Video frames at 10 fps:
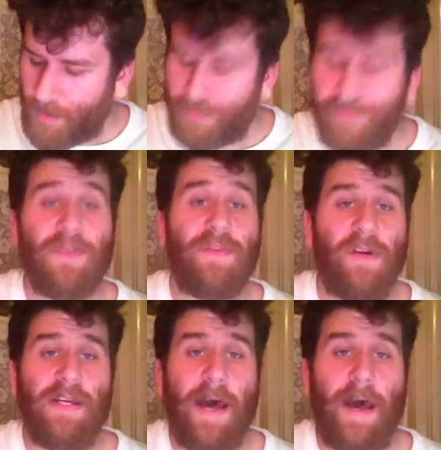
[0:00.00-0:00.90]

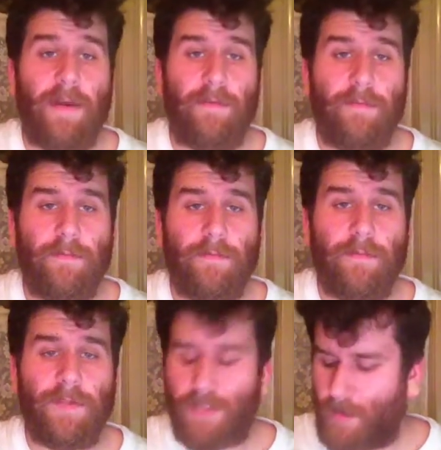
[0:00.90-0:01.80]
339.
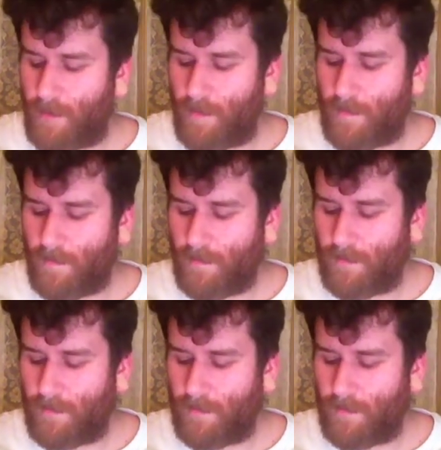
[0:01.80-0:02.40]
So,